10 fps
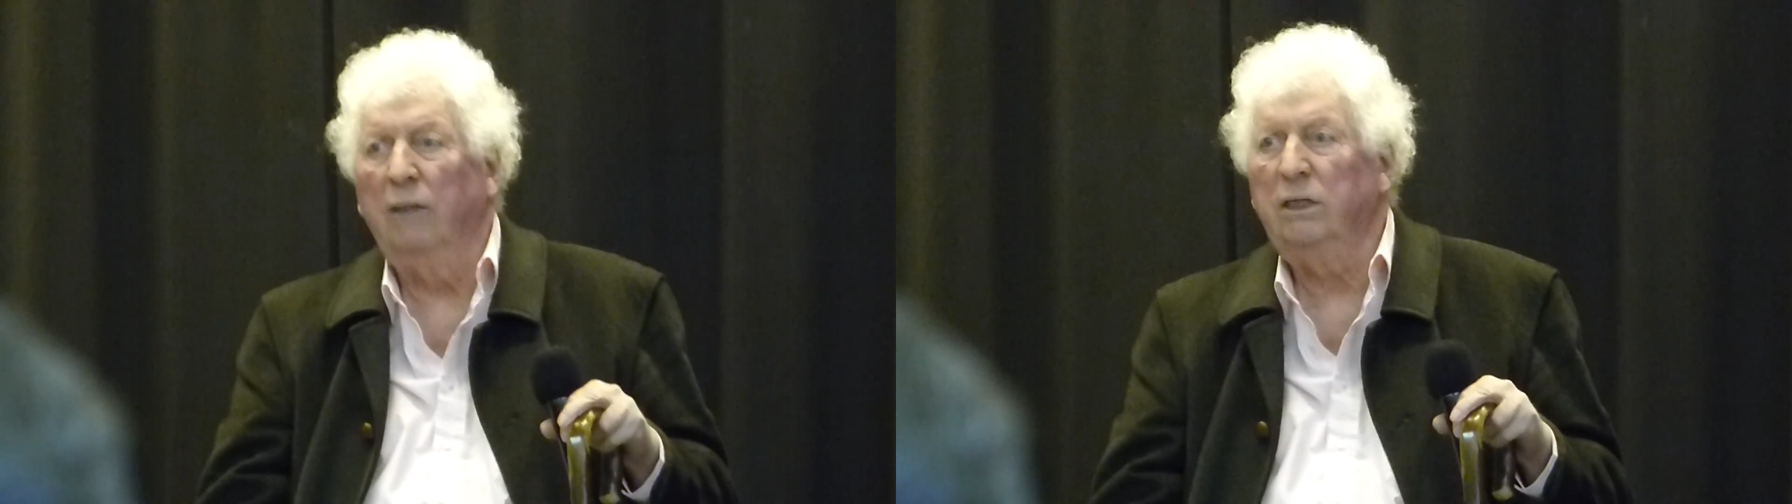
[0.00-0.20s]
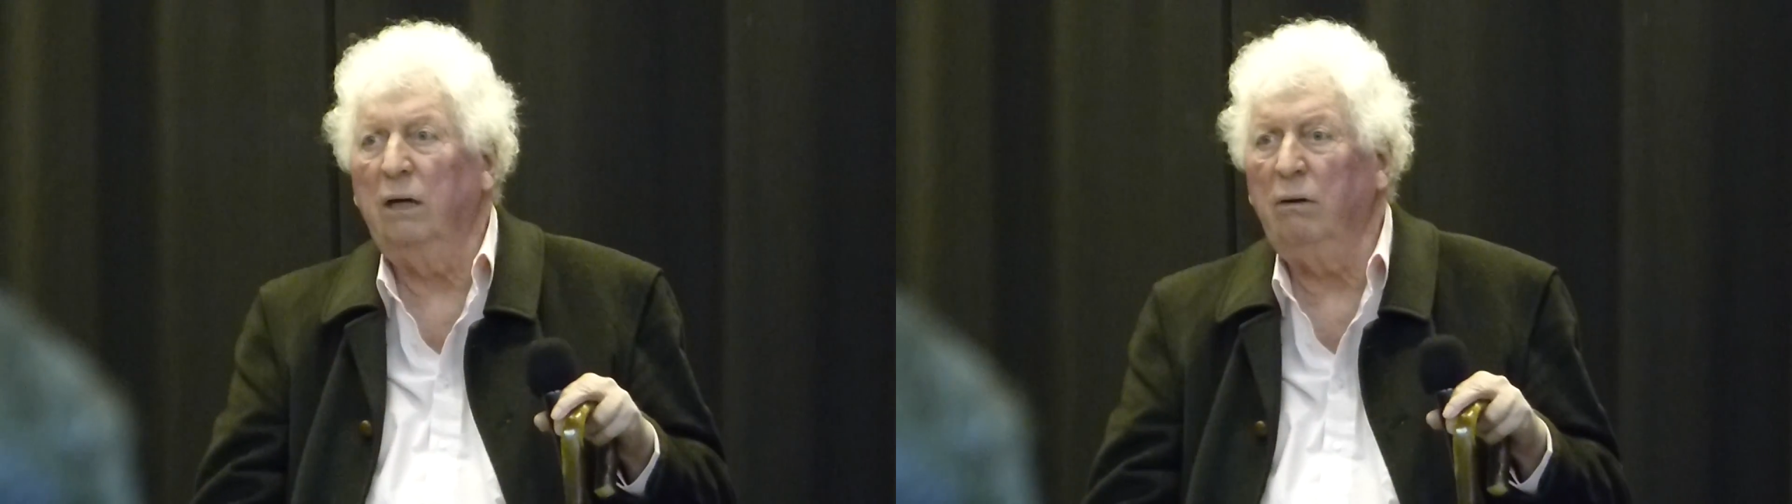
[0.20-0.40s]

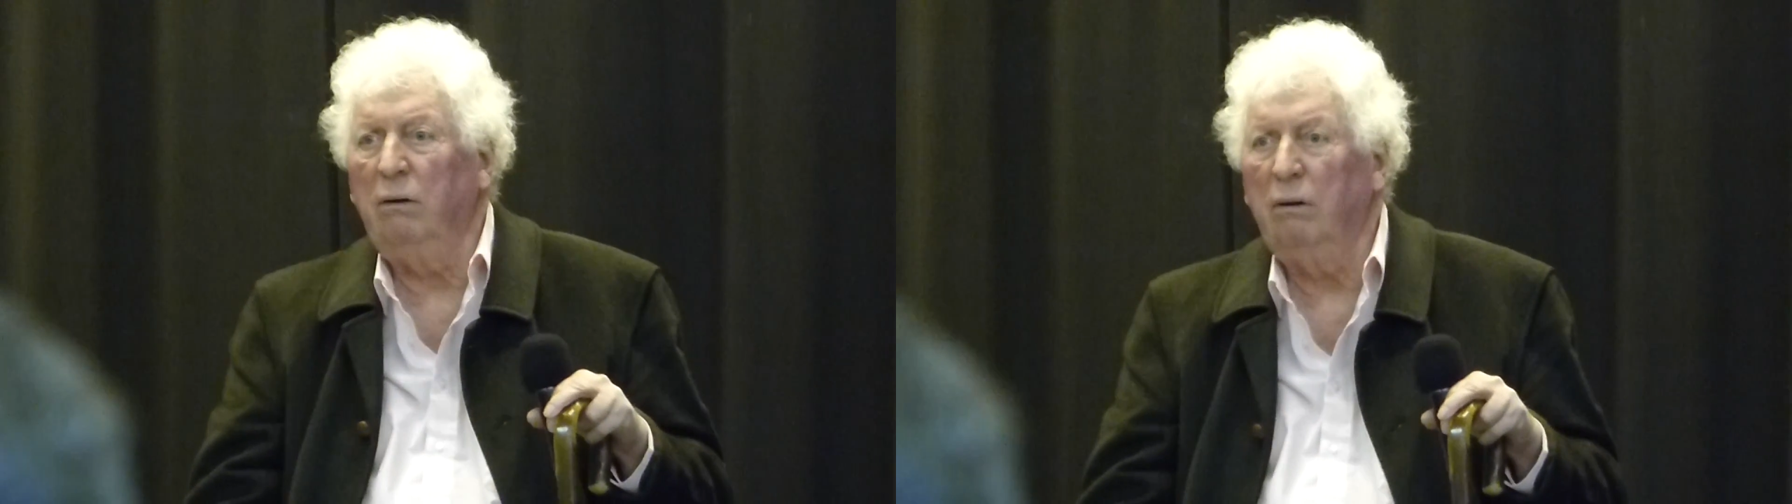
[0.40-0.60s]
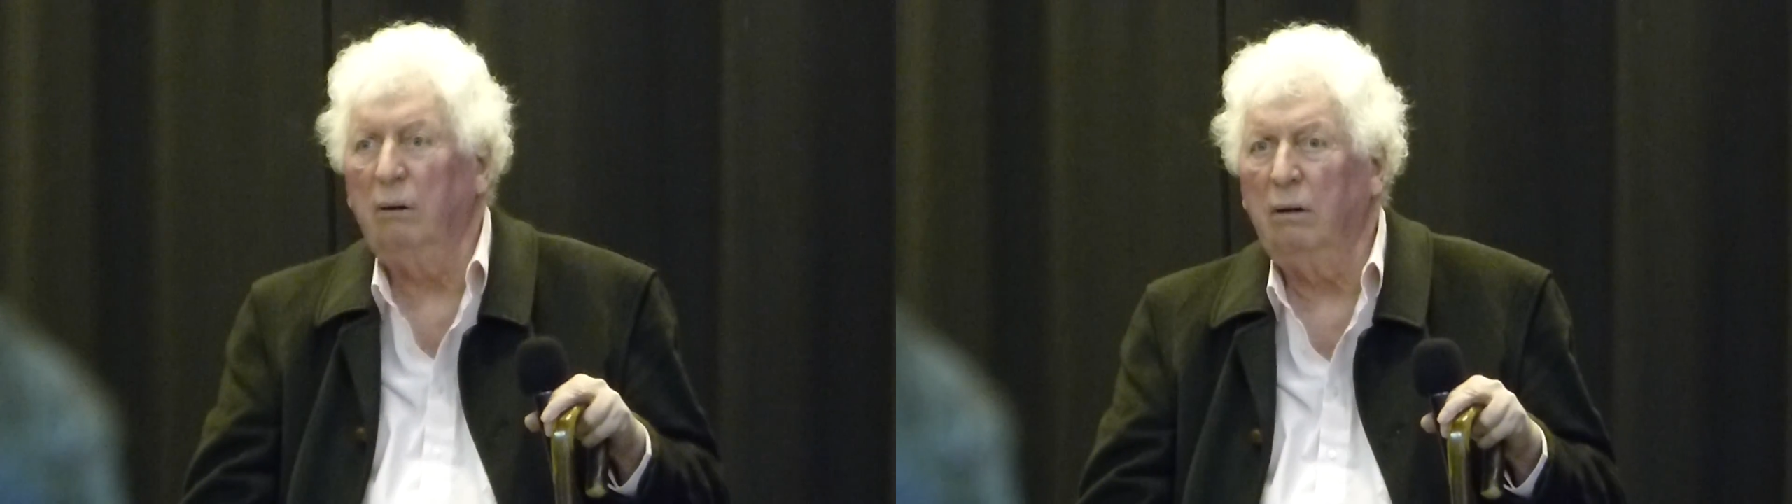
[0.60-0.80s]
So,
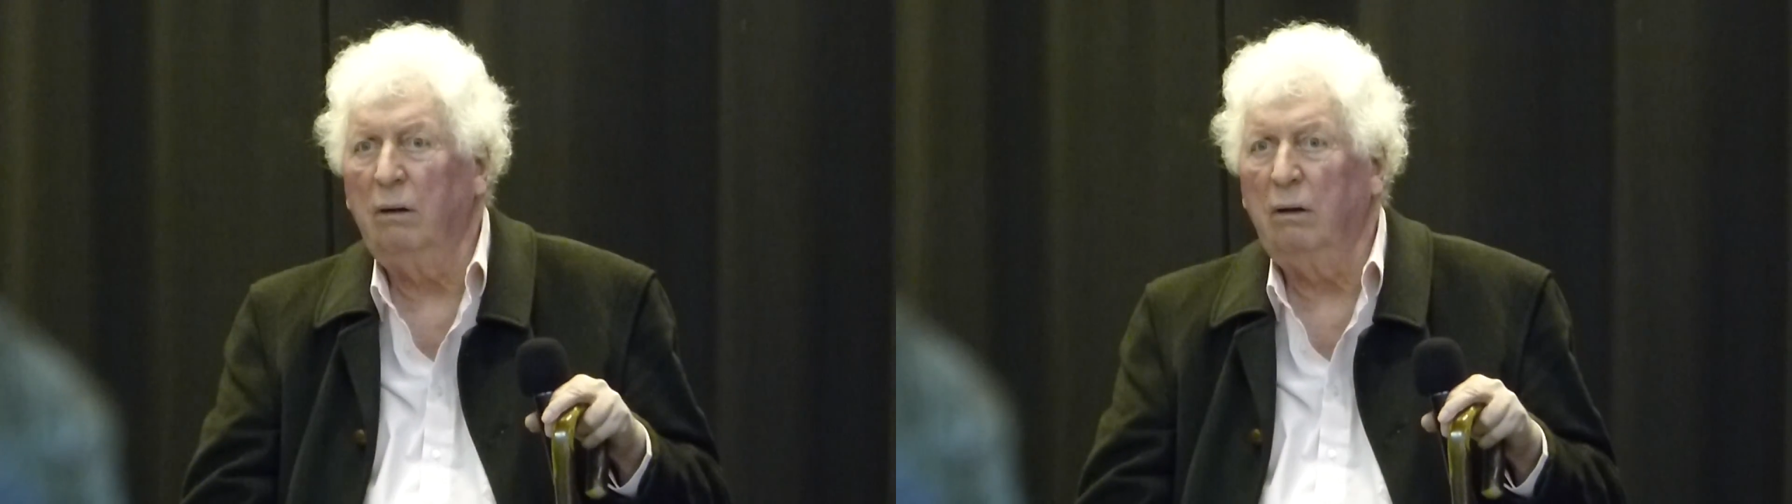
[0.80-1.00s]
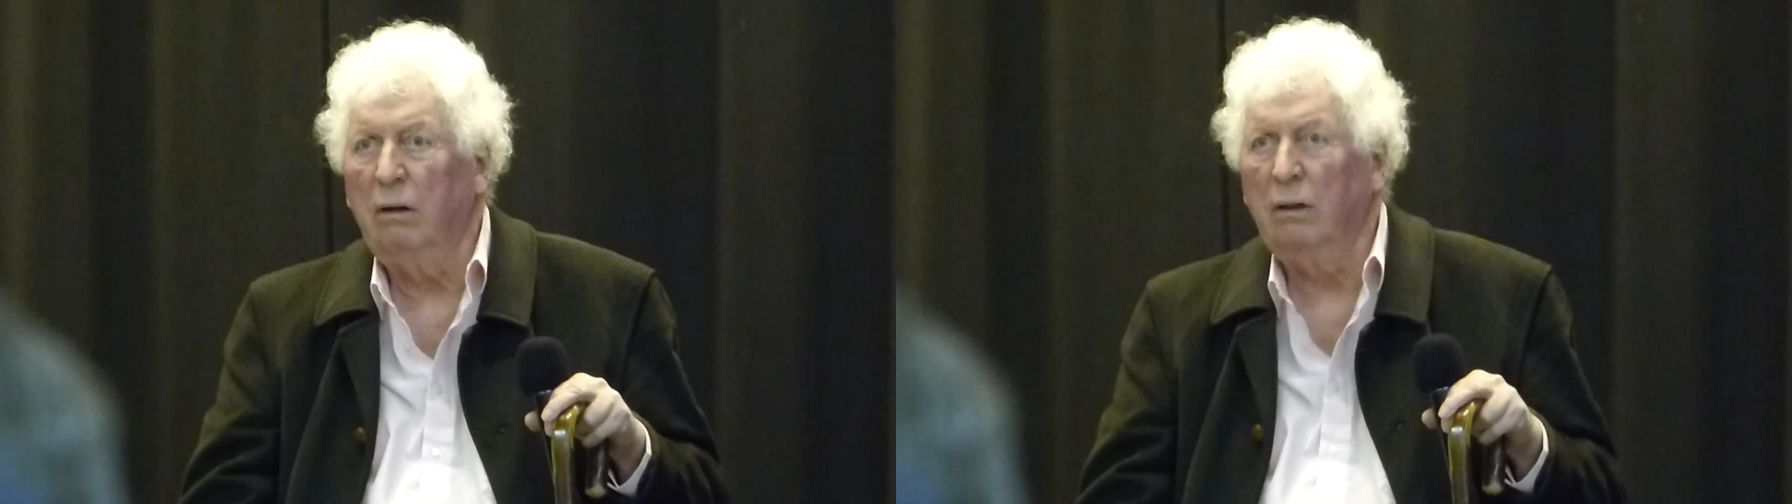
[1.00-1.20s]

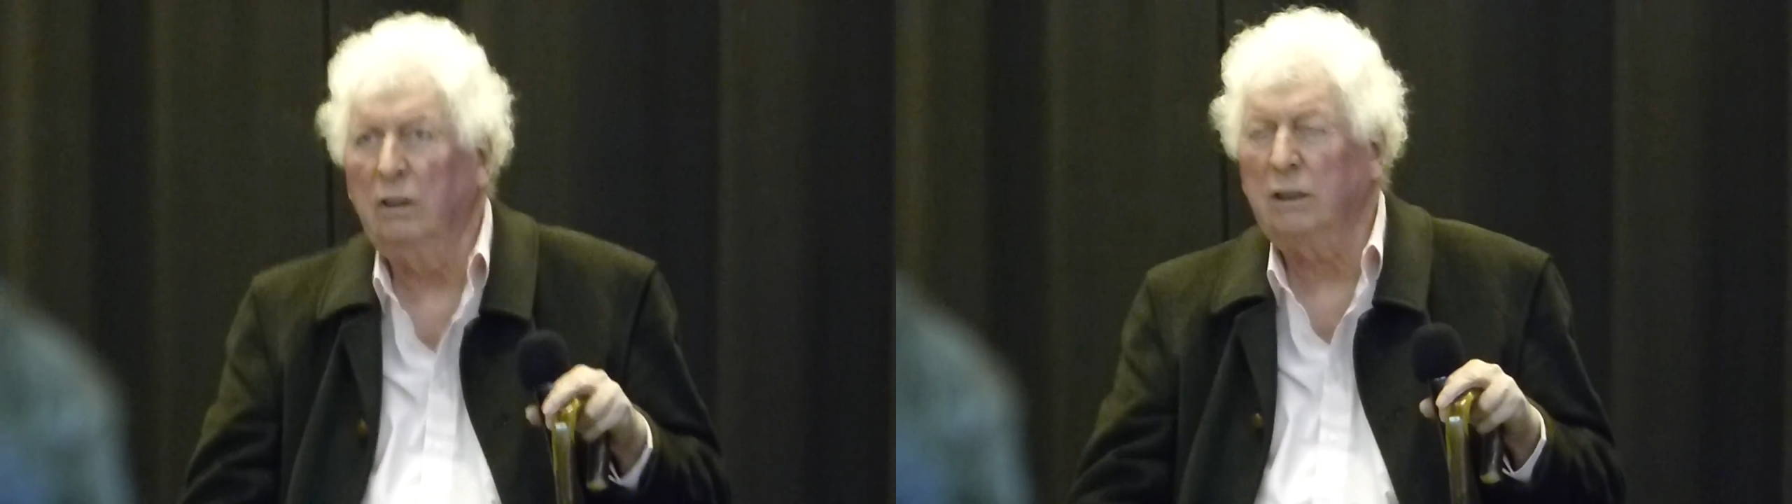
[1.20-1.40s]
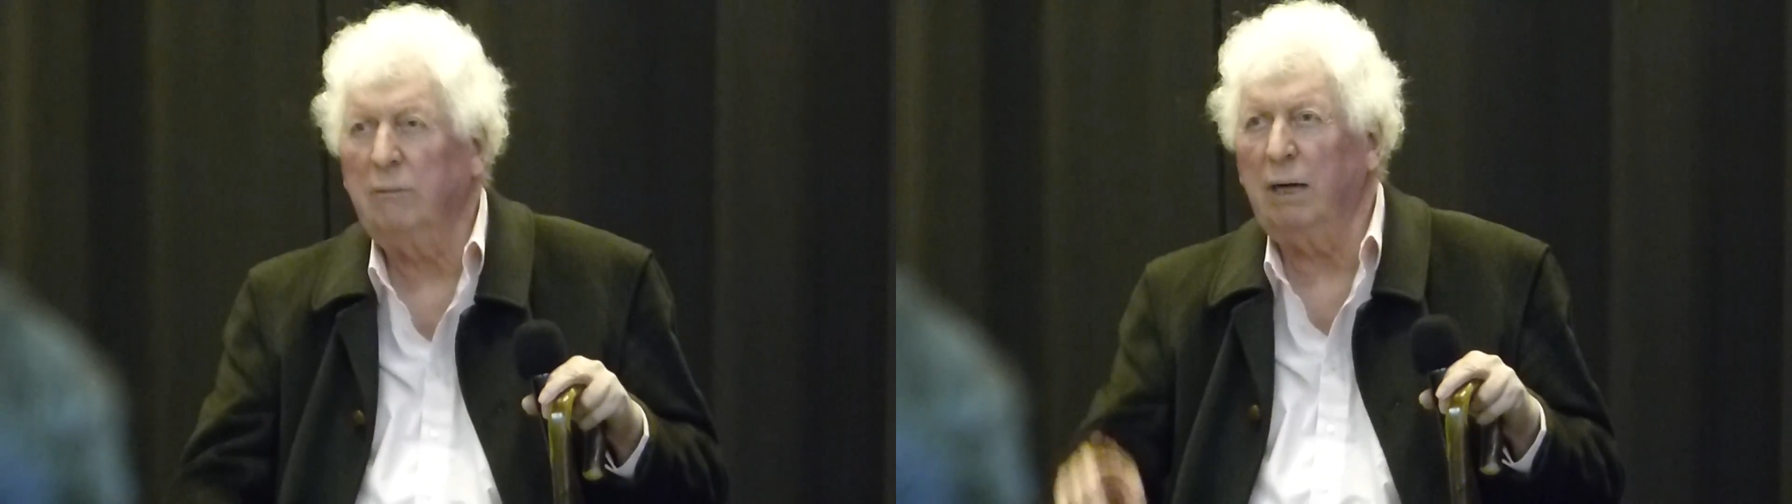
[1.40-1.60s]

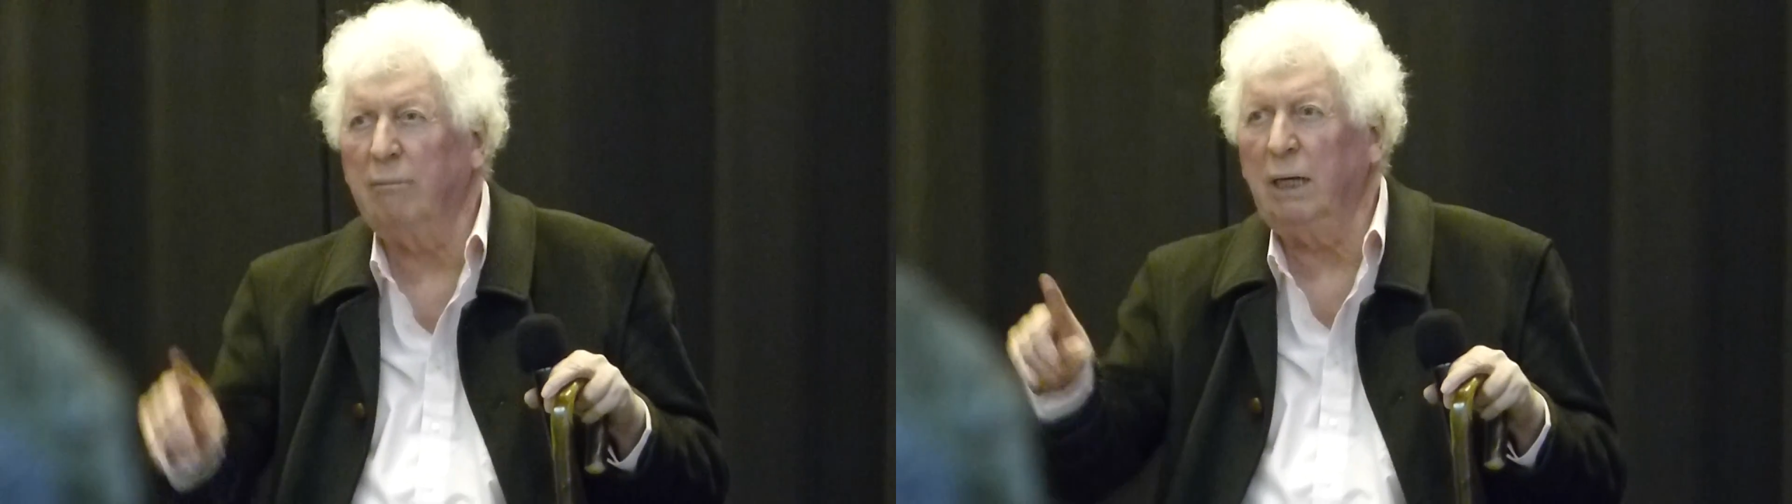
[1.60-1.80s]
just I'm